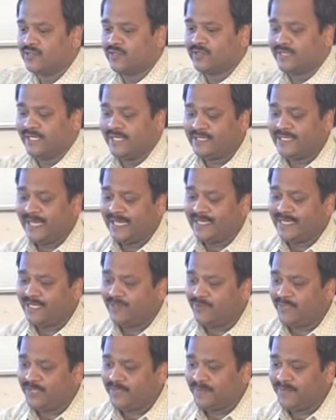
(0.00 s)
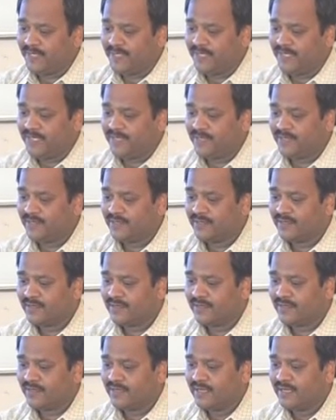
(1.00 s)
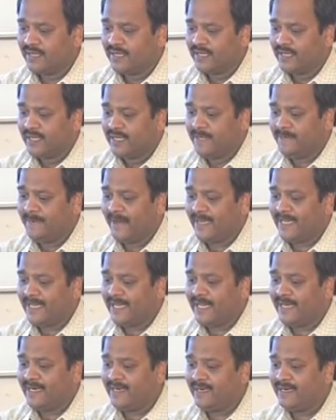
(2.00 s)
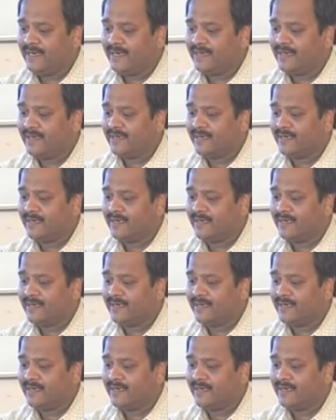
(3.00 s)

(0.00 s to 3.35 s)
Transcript: So since that is with me, if I can